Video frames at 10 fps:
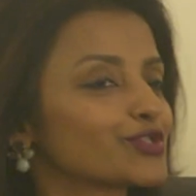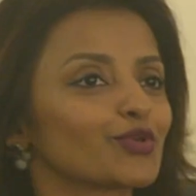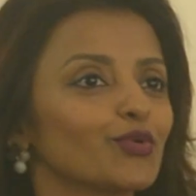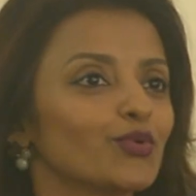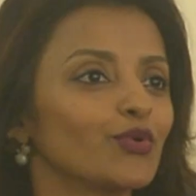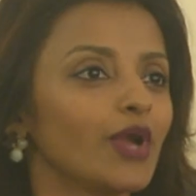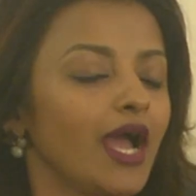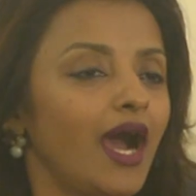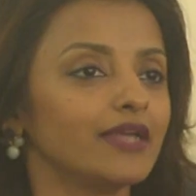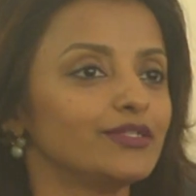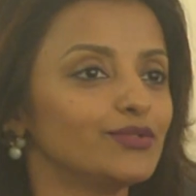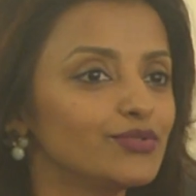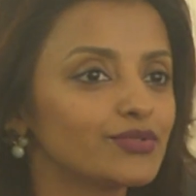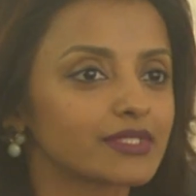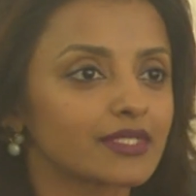So I
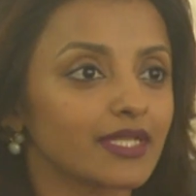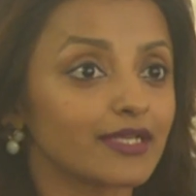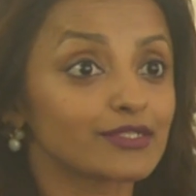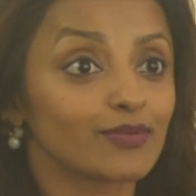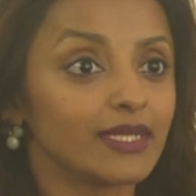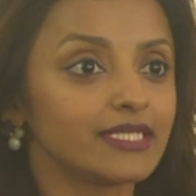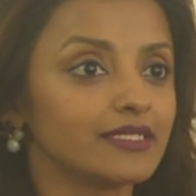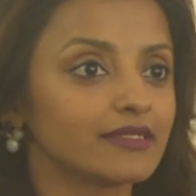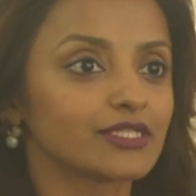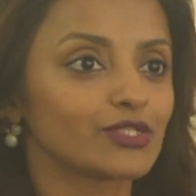used the last 20 years